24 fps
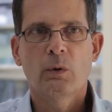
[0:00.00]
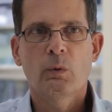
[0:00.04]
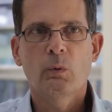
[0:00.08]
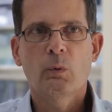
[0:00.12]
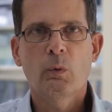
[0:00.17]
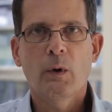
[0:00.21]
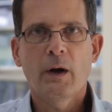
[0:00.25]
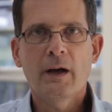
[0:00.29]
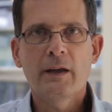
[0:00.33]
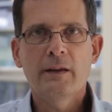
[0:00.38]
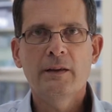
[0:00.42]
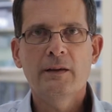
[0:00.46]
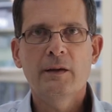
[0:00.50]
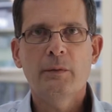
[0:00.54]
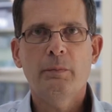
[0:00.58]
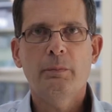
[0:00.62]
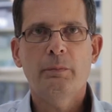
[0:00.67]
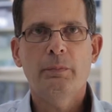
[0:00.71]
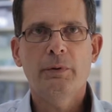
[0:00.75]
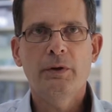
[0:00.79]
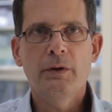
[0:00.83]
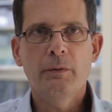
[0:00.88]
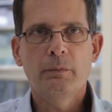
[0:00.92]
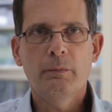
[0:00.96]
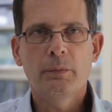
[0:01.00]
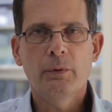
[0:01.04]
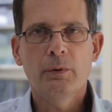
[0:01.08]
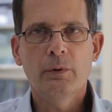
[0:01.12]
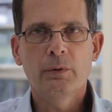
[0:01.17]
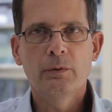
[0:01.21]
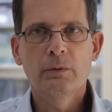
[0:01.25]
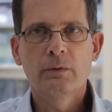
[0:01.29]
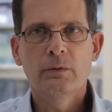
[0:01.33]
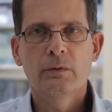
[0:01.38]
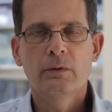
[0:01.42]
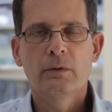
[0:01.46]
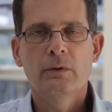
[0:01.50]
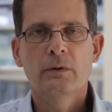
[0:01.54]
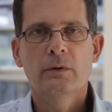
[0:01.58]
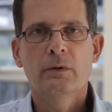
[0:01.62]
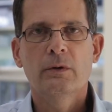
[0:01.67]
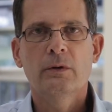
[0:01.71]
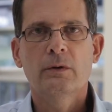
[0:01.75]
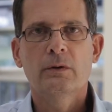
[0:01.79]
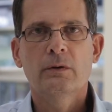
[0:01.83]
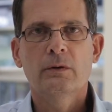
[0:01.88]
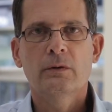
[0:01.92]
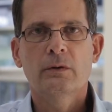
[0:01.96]
Why the people
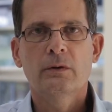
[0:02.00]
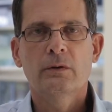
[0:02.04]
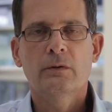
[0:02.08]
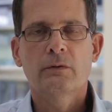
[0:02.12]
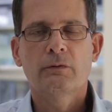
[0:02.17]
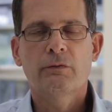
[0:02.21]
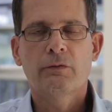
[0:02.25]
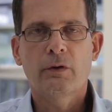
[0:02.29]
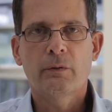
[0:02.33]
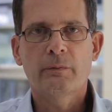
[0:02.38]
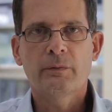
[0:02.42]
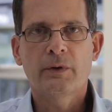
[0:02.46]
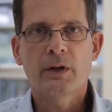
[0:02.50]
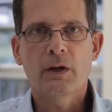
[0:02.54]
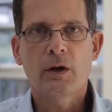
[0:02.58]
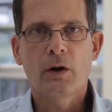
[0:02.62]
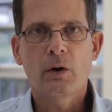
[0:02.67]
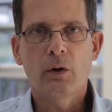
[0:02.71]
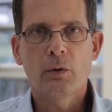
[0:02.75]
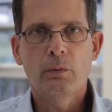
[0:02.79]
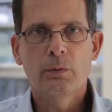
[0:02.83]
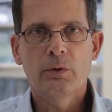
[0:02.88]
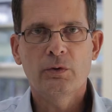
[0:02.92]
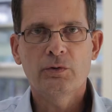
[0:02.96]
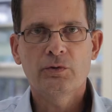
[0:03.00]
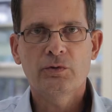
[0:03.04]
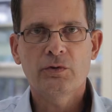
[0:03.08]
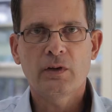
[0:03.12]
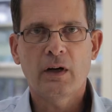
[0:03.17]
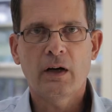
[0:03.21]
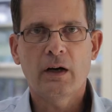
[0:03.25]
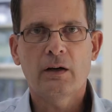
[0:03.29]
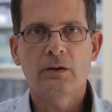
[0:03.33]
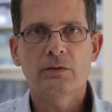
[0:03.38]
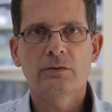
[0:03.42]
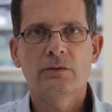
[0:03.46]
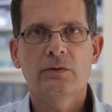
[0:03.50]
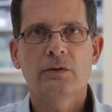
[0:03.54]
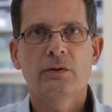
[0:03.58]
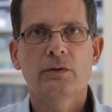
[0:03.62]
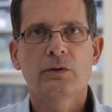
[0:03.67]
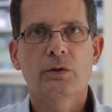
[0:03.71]
from the Global South